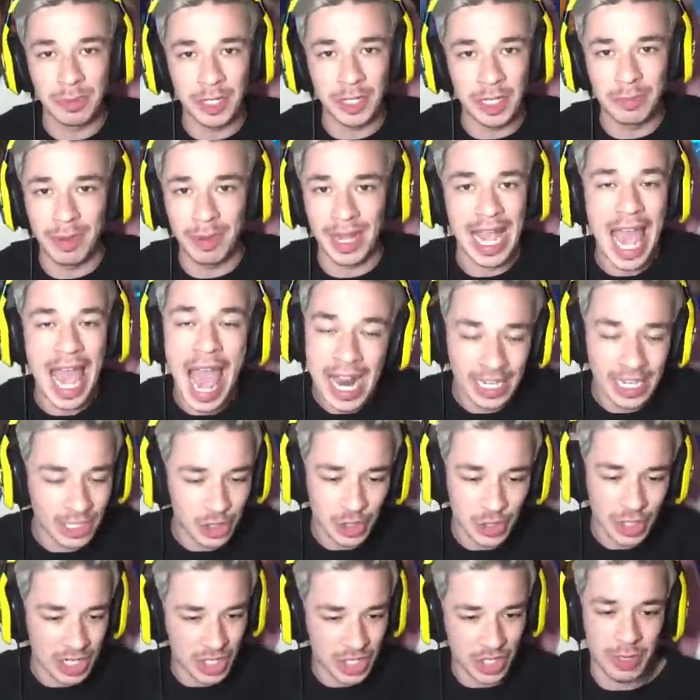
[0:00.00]
player by any
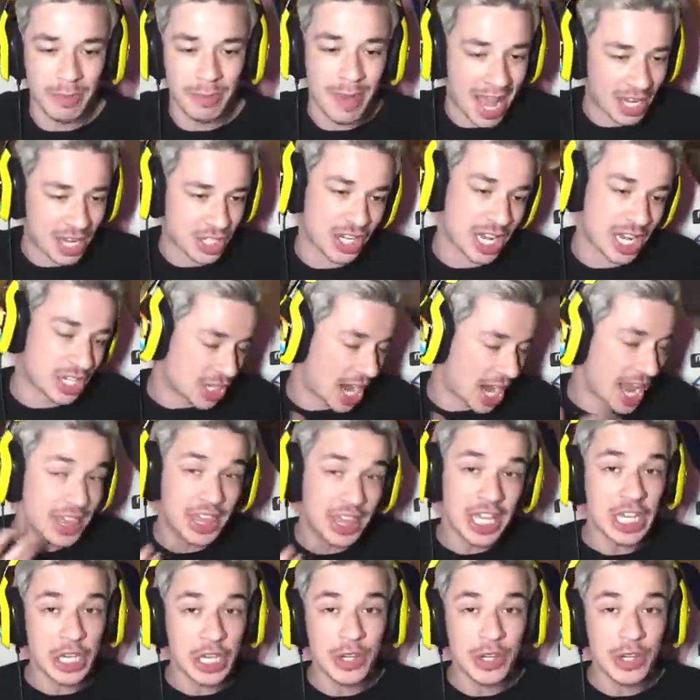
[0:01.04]
stretch of the imagination. I think